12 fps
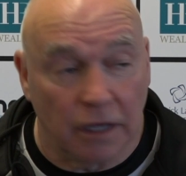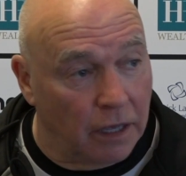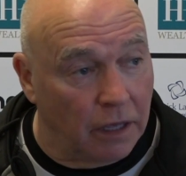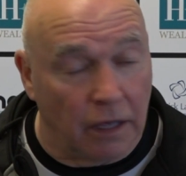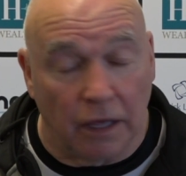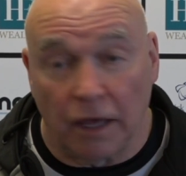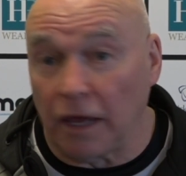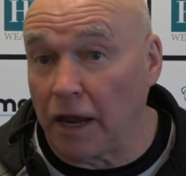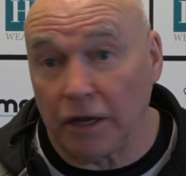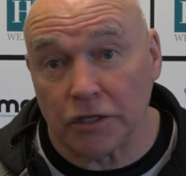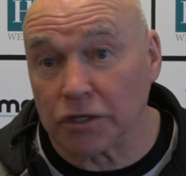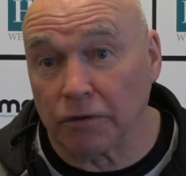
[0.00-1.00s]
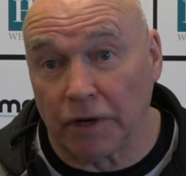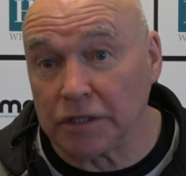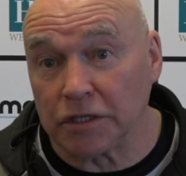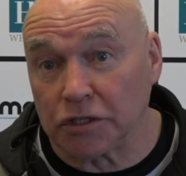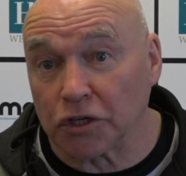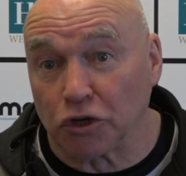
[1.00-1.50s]
It ain't so
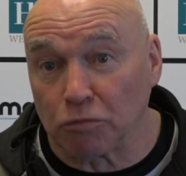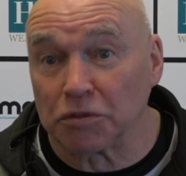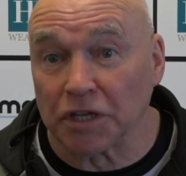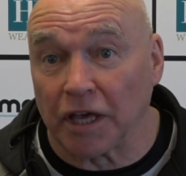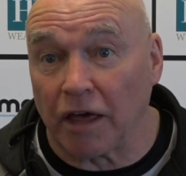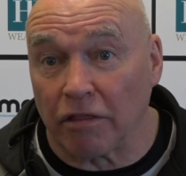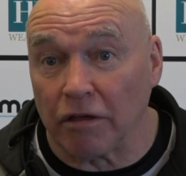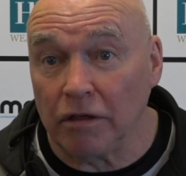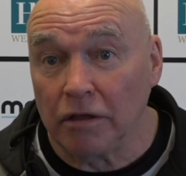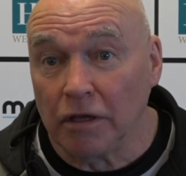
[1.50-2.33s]
easy to come together